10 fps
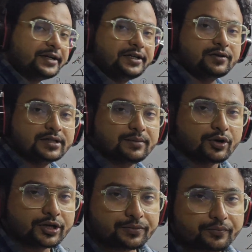acting on the
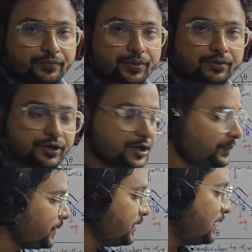body.
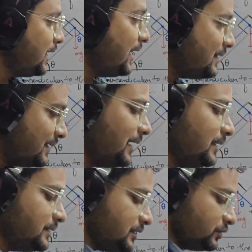Okay, and
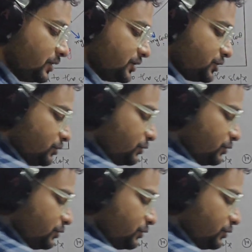that is equals